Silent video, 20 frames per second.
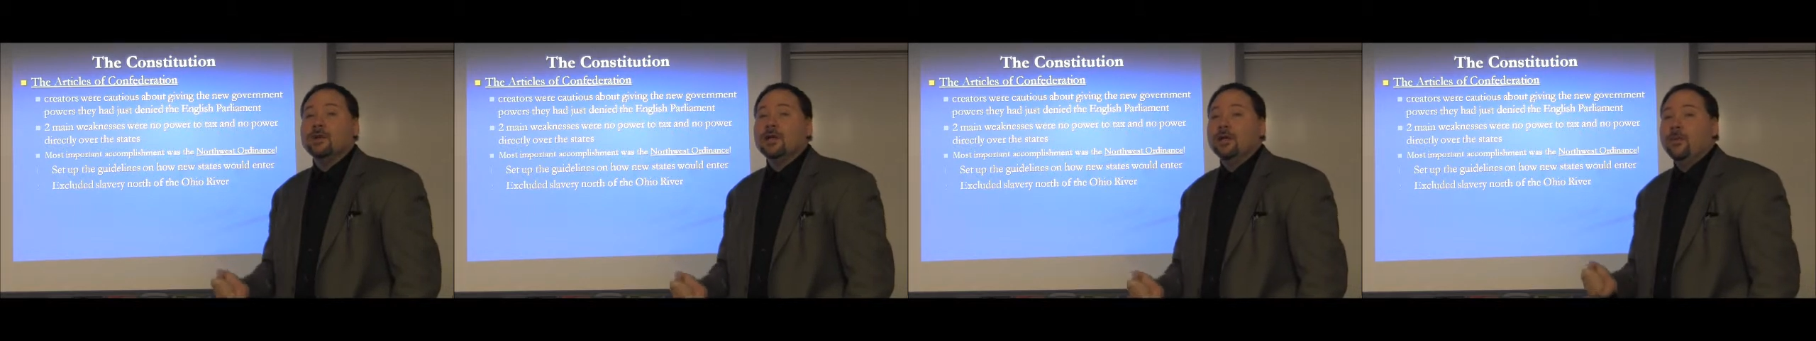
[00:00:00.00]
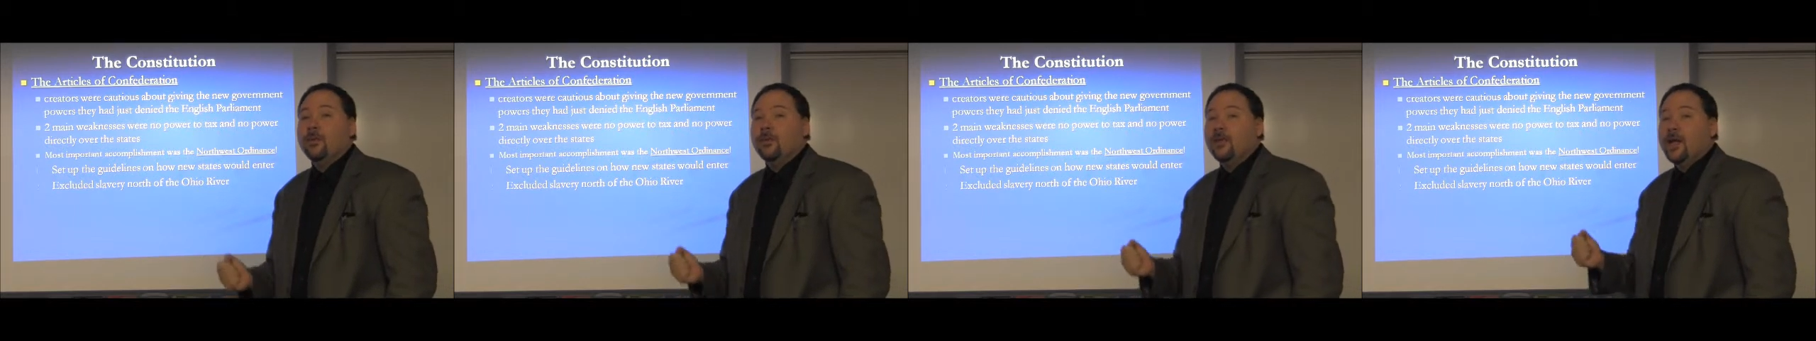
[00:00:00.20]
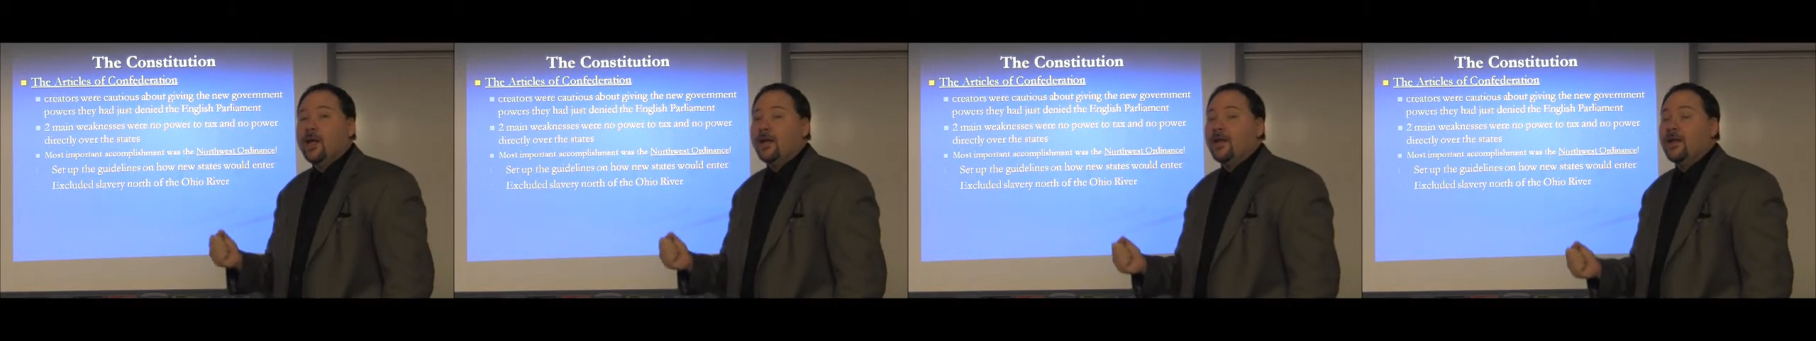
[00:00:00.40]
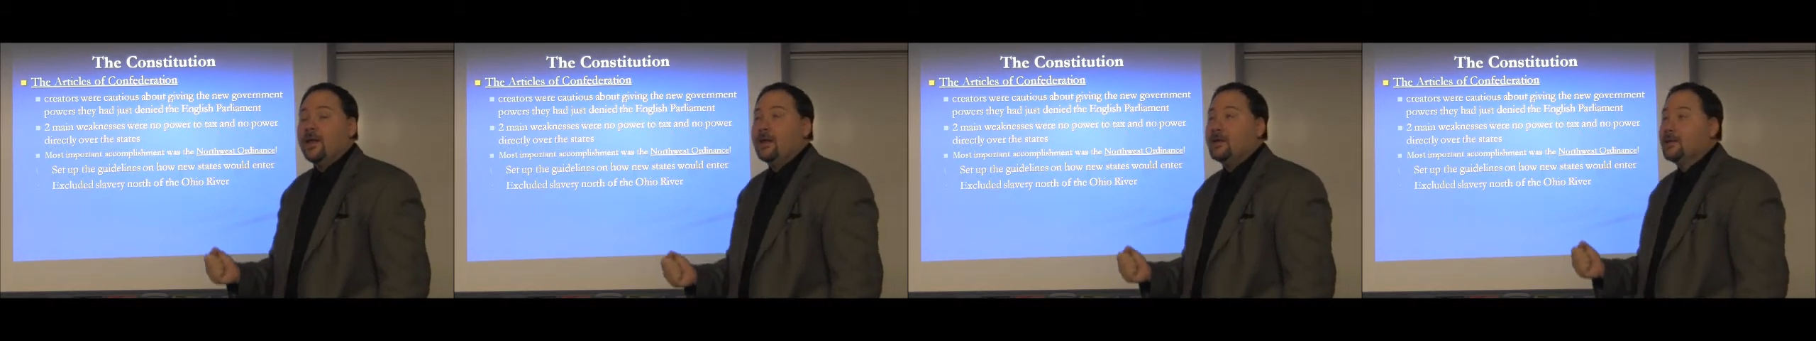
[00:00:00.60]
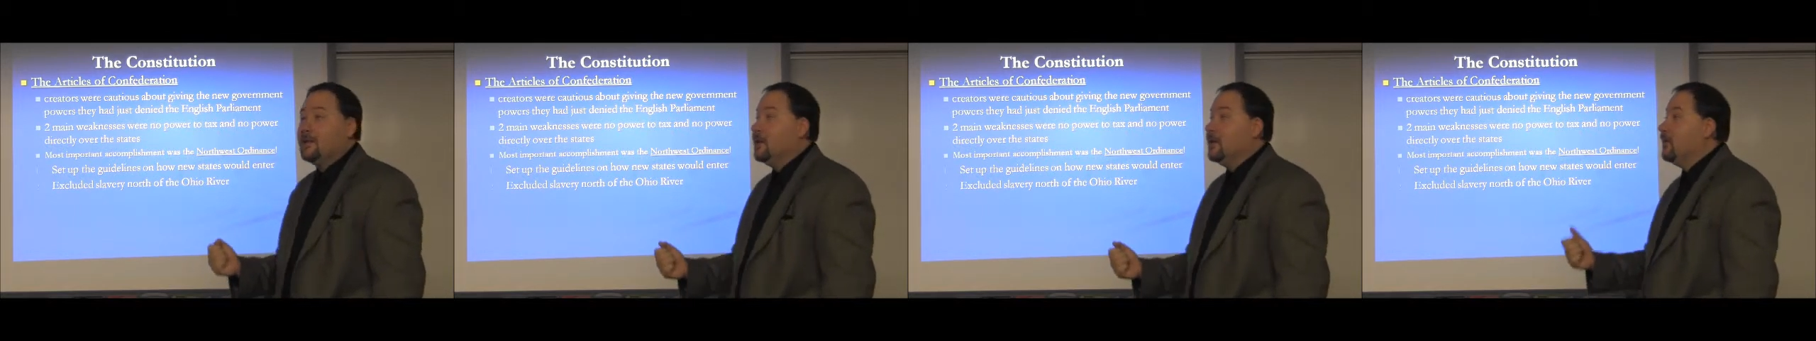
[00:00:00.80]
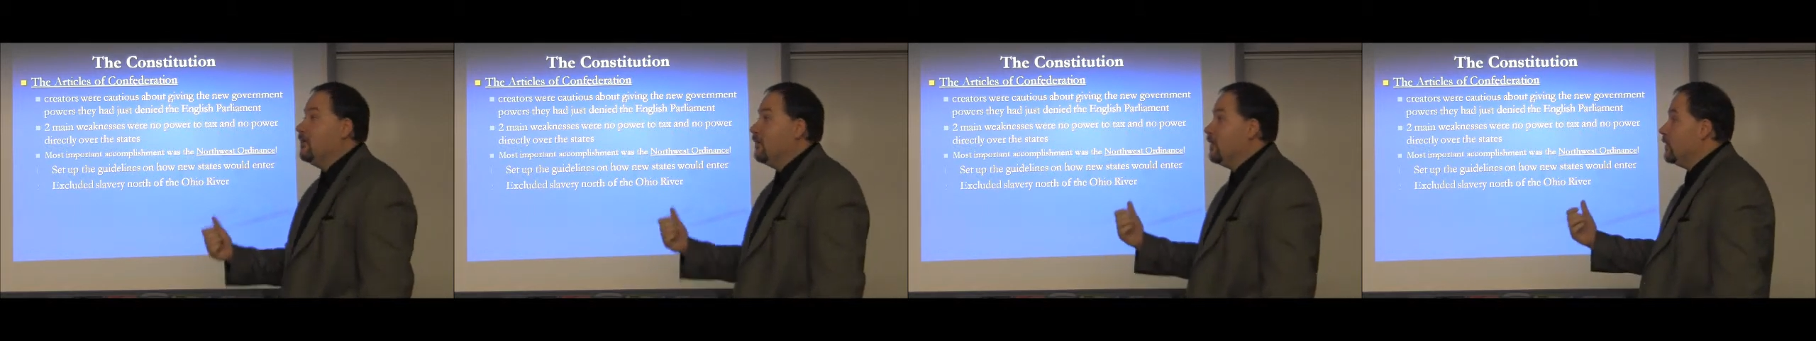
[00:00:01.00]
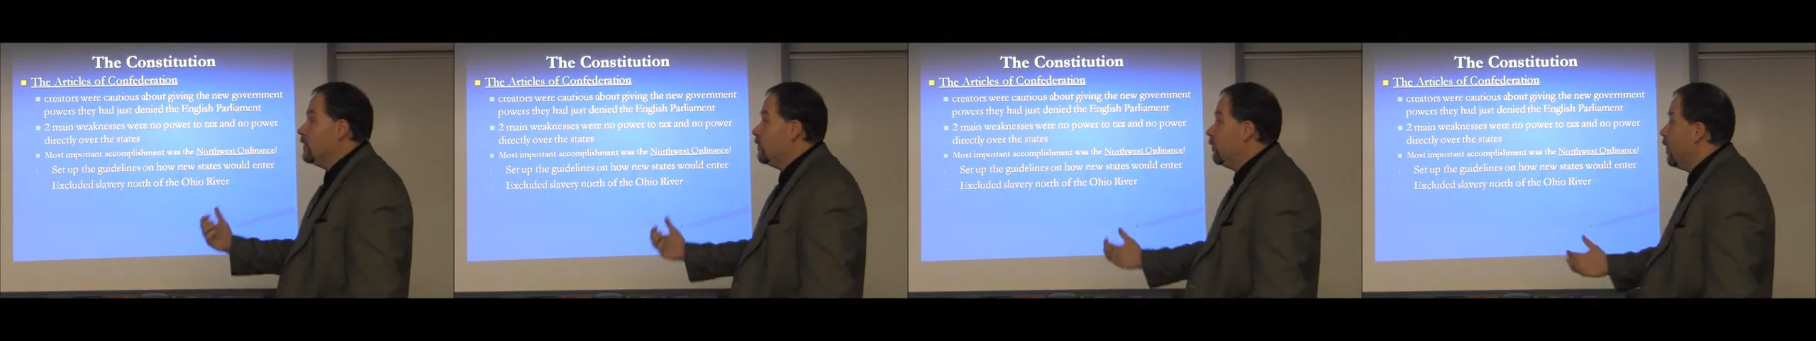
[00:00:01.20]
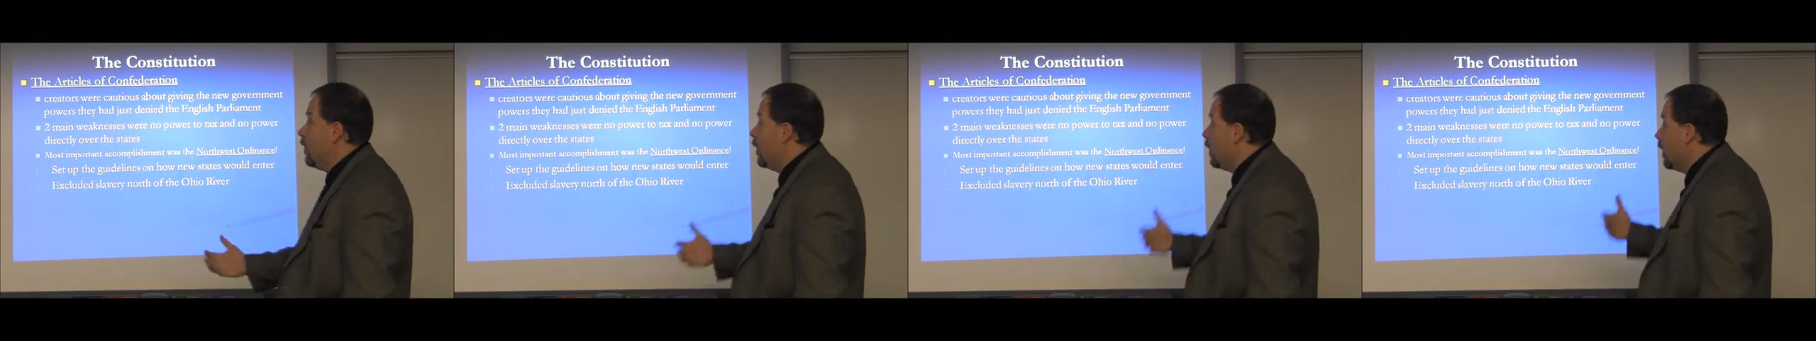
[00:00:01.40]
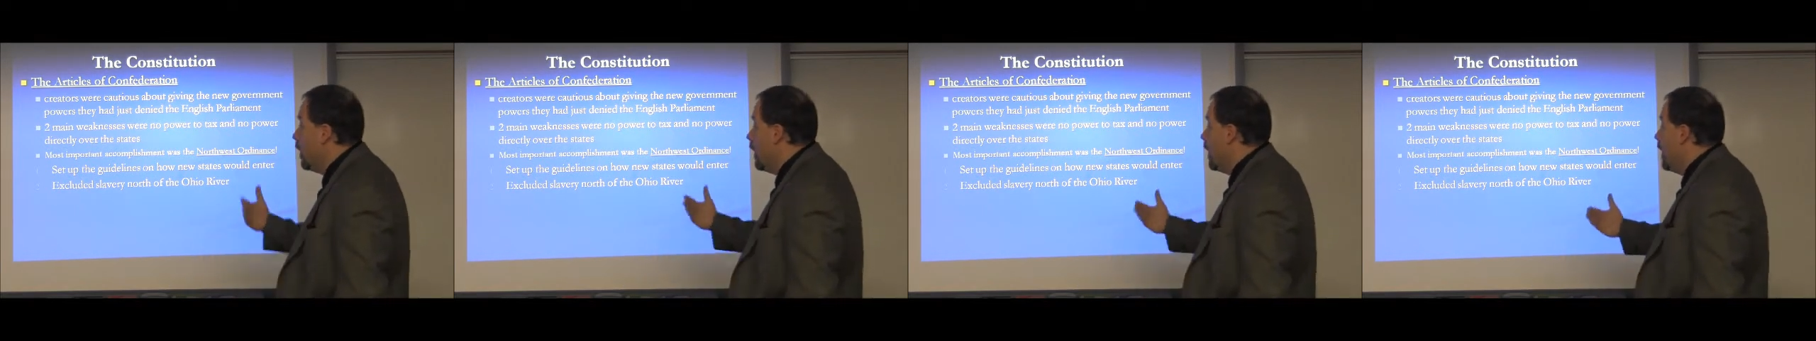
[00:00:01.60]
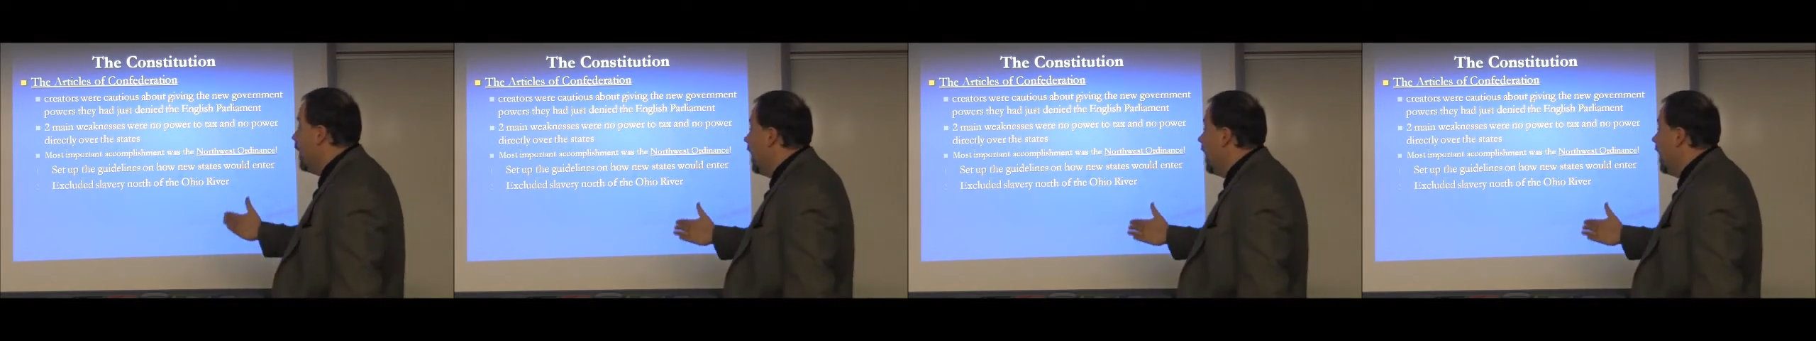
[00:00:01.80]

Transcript: people that think slavery is wrong,